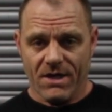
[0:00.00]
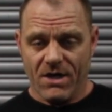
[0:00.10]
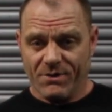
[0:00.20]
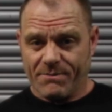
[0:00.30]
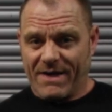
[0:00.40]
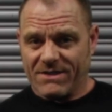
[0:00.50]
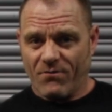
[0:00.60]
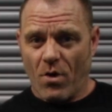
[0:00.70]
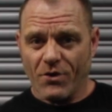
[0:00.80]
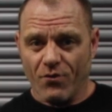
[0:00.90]
Irrespective
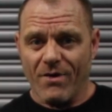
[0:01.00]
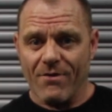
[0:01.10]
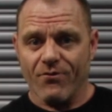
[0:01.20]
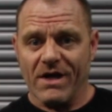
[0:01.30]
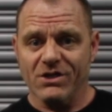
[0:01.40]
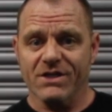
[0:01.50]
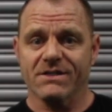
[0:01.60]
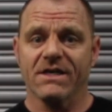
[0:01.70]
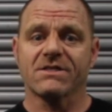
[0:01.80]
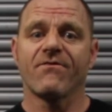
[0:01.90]
of what your rep range
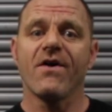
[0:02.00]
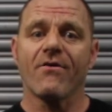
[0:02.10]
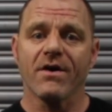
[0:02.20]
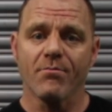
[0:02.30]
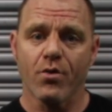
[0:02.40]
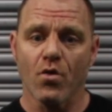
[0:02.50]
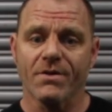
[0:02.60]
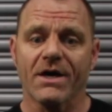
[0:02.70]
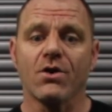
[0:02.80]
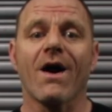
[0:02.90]
is, it's very important
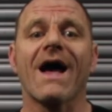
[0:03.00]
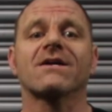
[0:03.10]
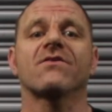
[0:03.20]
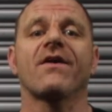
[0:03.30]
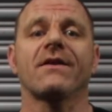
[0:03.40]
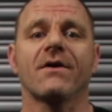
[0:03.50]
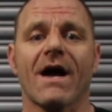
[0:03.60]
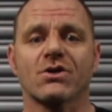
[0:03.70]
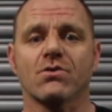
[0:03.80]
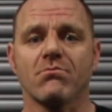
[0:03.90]
that you activate the
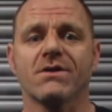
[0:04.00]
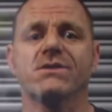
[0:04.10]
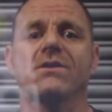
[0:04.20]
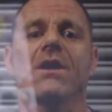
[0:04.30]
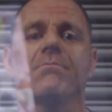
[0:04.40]
actual muscle and